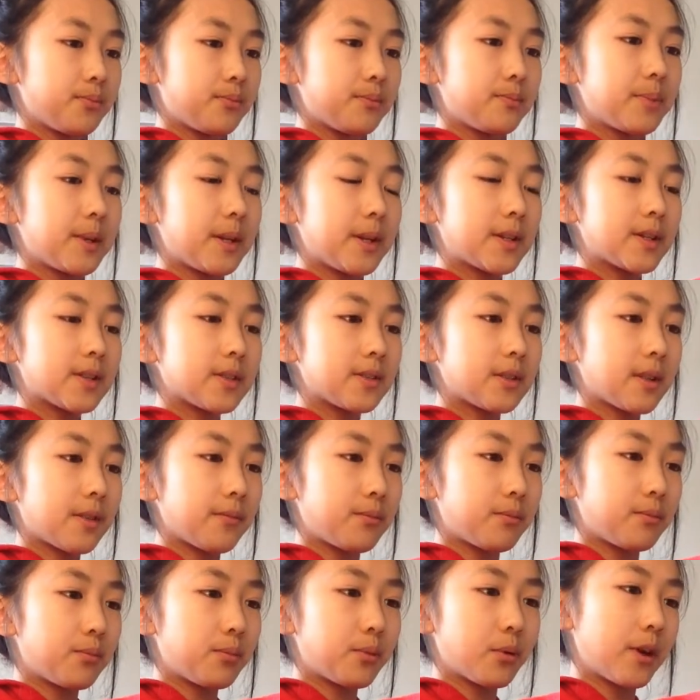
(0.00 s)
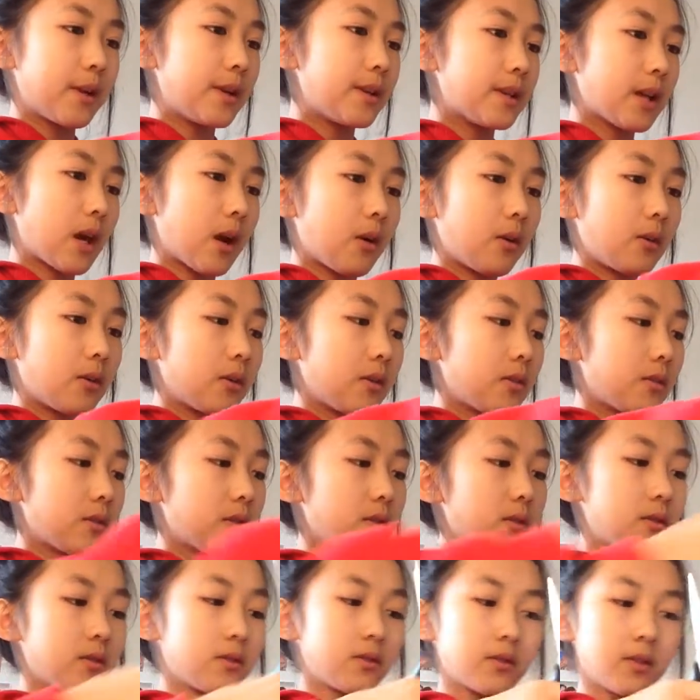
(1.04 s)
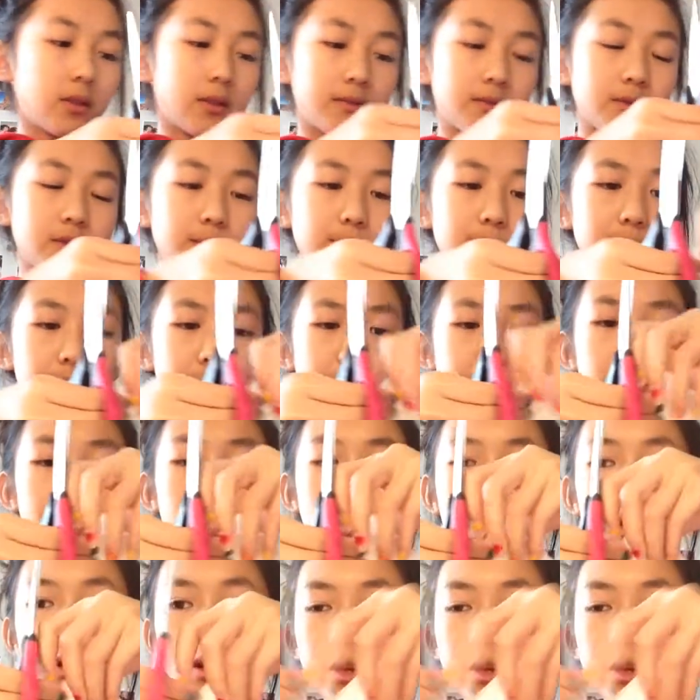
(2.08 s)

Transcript: piece of printout of some sort.